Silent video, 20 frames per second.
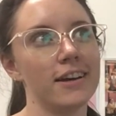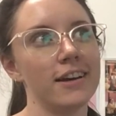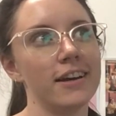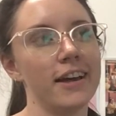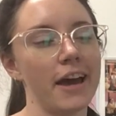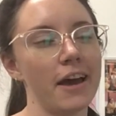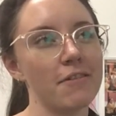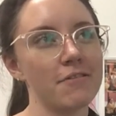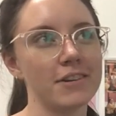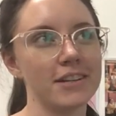
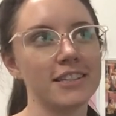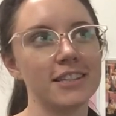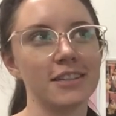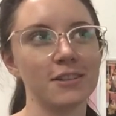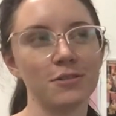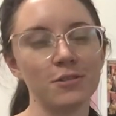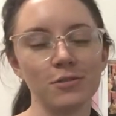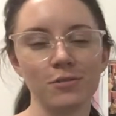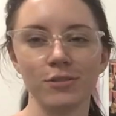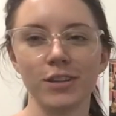every
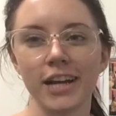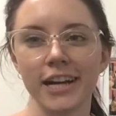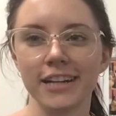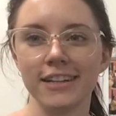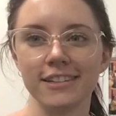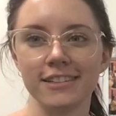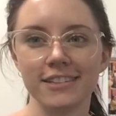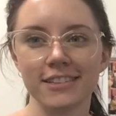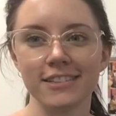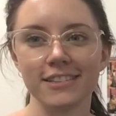single
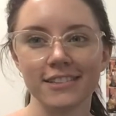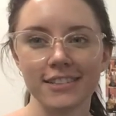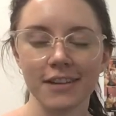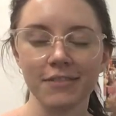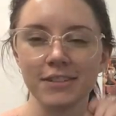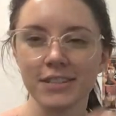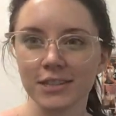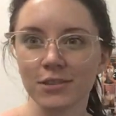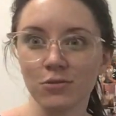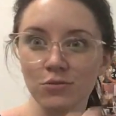rhyme just
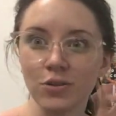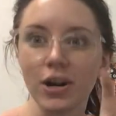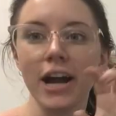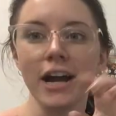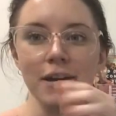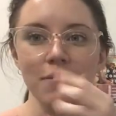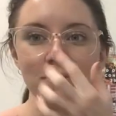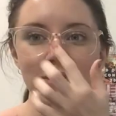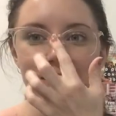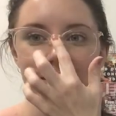
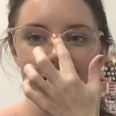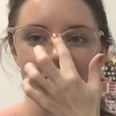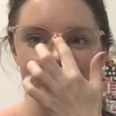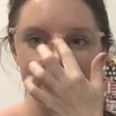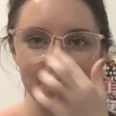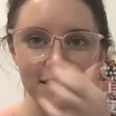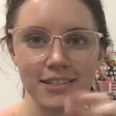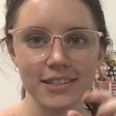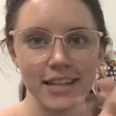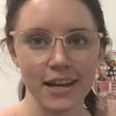to
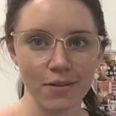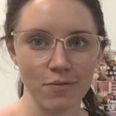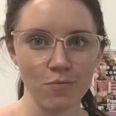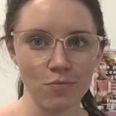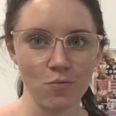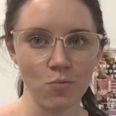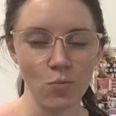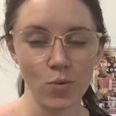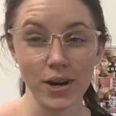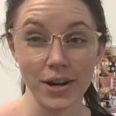get to that
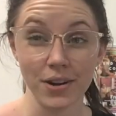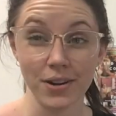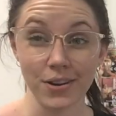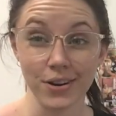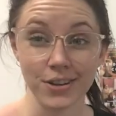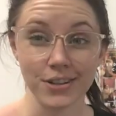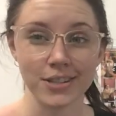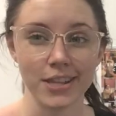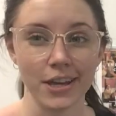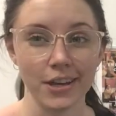one
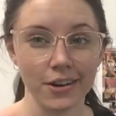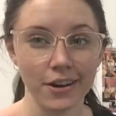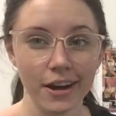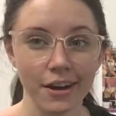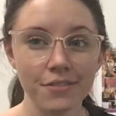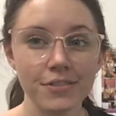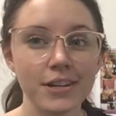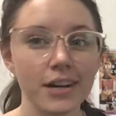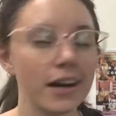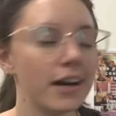note that you're
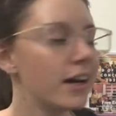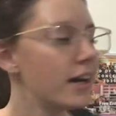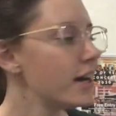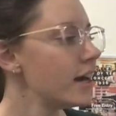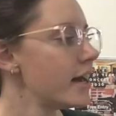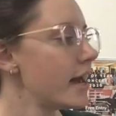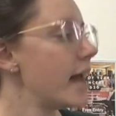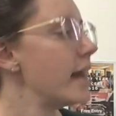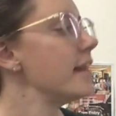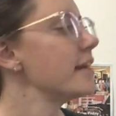after.
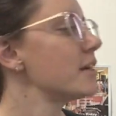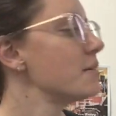And it